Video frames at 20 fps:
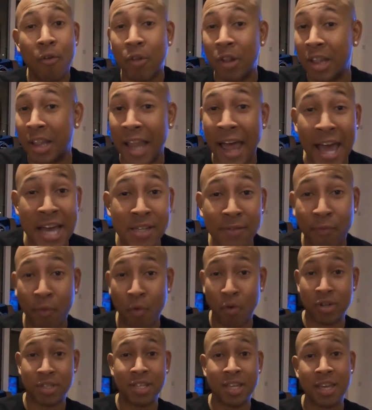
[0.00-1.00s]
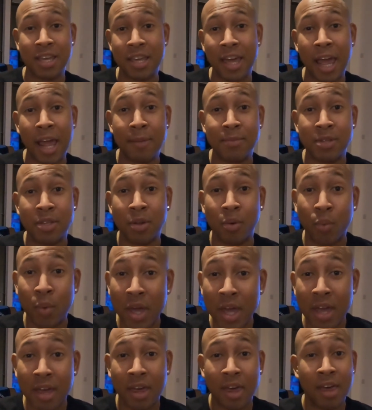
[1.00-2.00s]
last 14 games of the
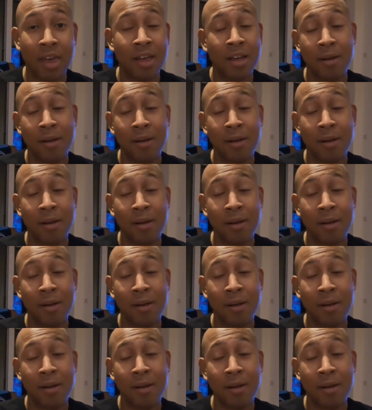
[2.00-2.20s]
week,